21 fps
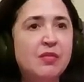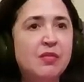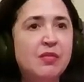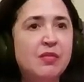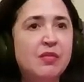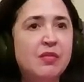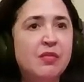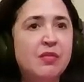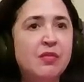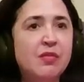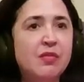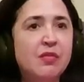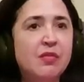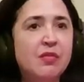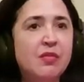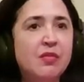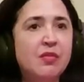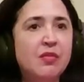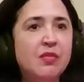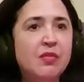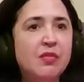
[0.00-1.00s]

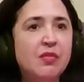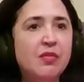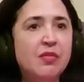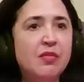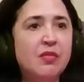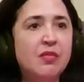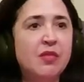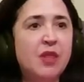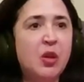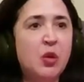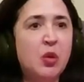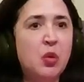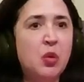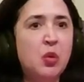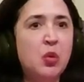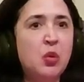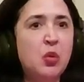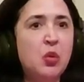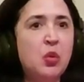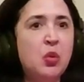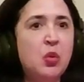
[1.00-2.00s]

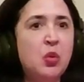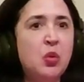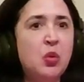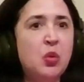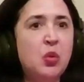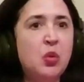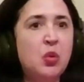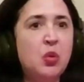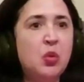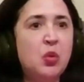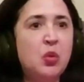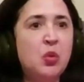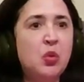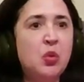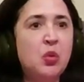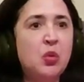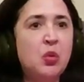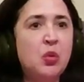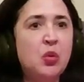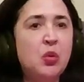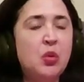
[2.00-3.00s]

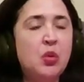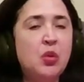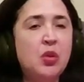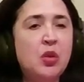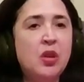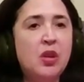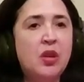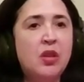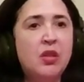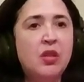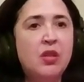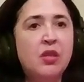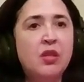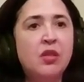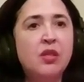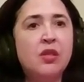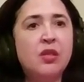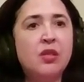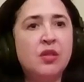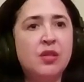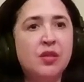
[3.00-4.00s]

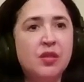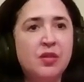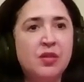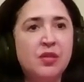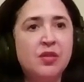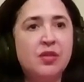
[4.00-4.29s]
No words are spoken by the person on screen.